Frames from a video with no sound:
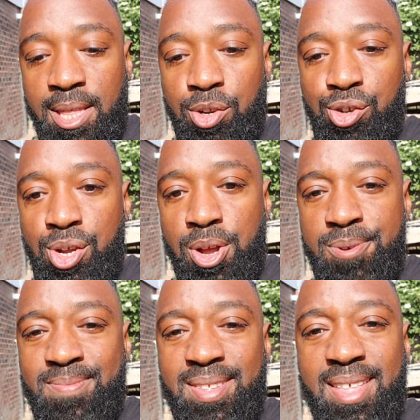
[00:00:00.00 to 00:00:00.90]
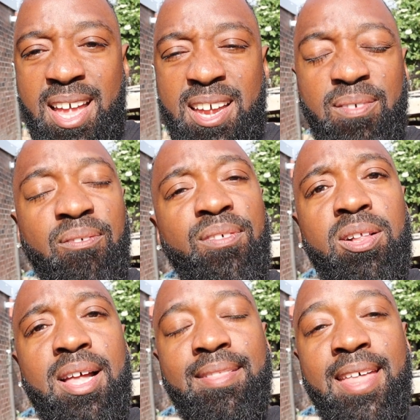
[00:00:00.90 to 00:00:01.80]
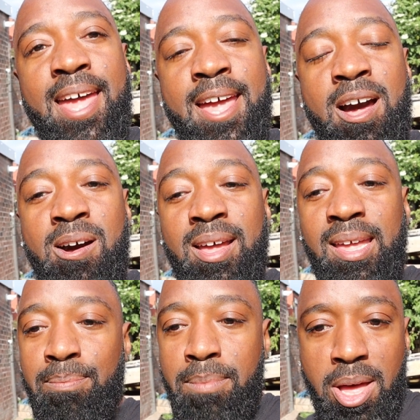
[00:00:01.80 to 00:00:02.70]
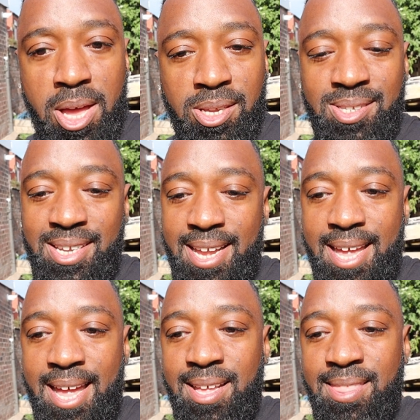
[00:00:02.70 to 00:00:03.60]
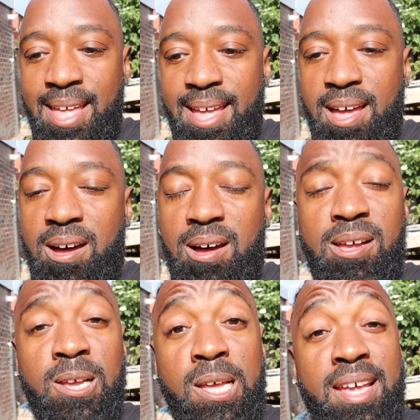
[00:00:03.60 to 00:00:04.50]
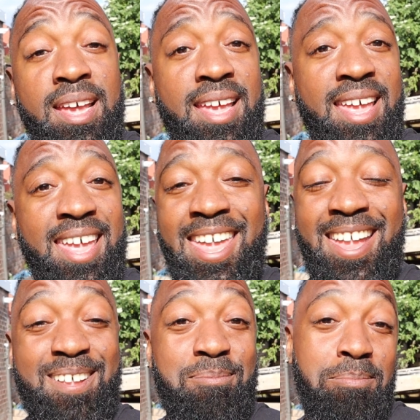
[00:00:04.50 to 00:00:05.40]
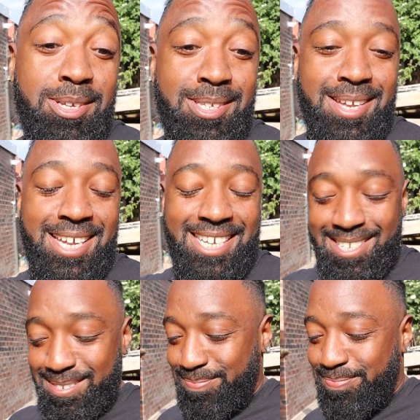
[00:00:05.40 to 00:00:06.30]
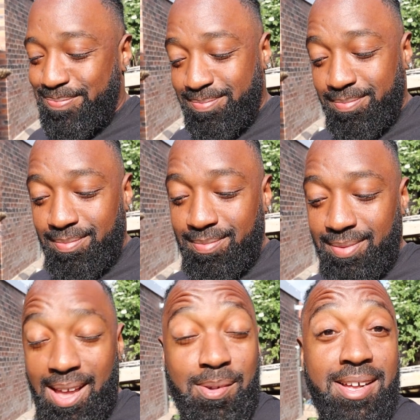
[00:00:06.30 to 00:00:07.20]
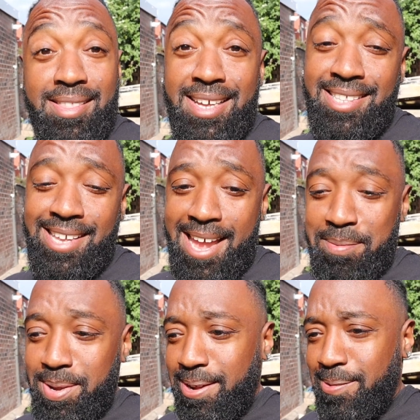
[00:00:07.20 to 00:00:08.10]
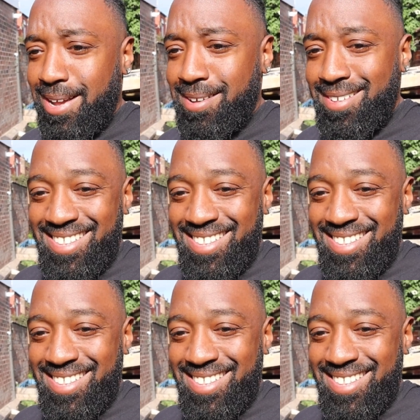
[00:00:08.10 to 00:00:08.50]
at the show, that they kind of feel like they are immersed in it and that they are in Moss Side. Well, that's the aim anyway.